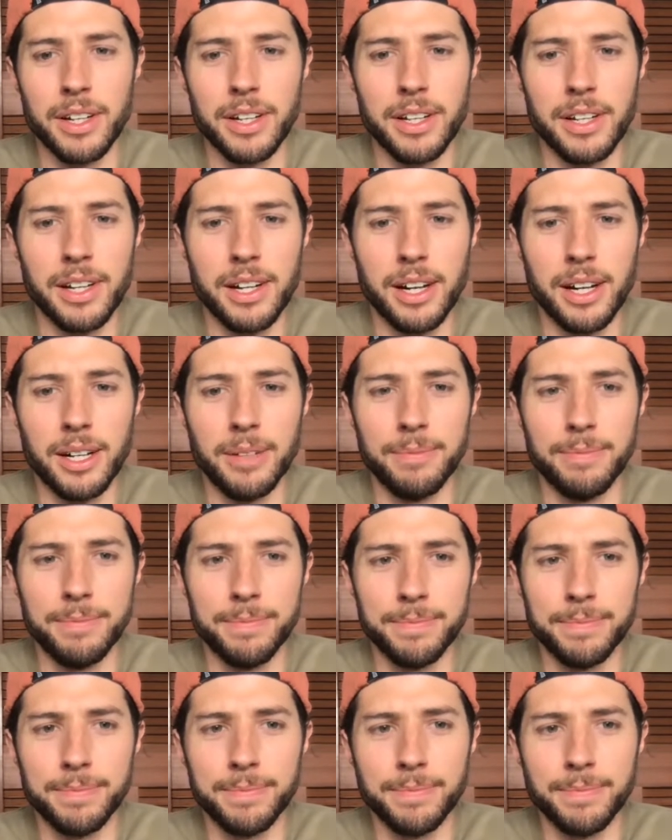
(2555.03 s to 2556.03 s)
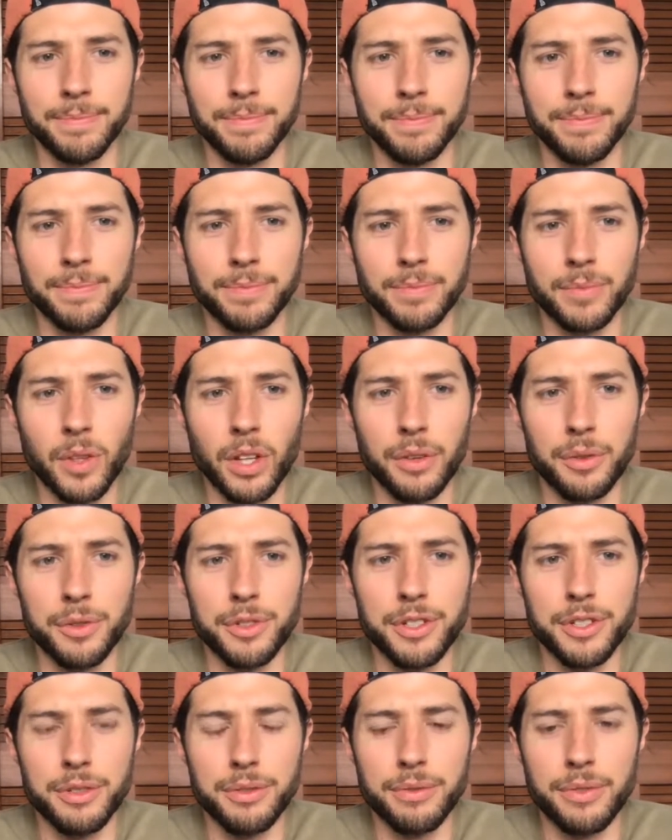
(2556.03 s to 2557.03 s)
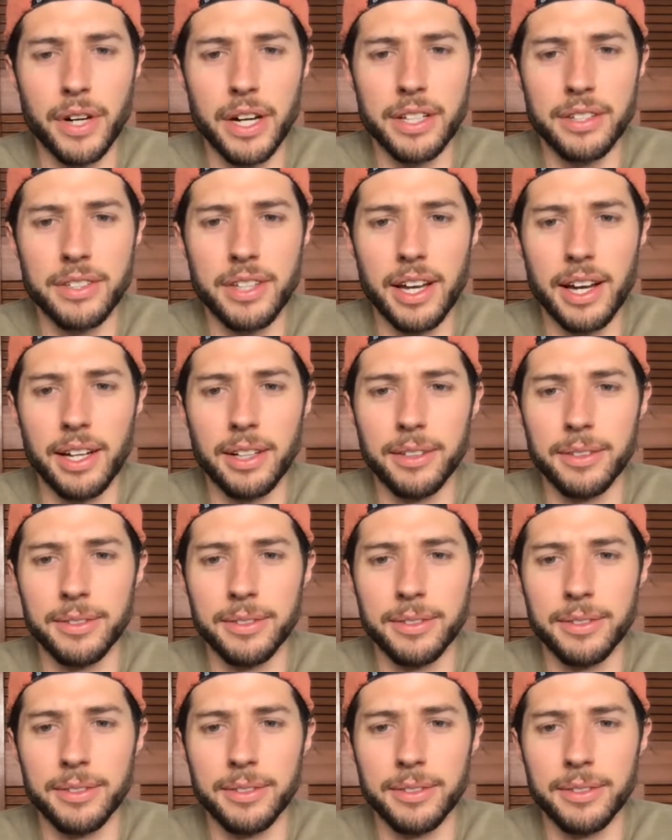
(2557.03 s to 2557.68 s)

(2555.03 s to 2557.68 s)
there was this phrase that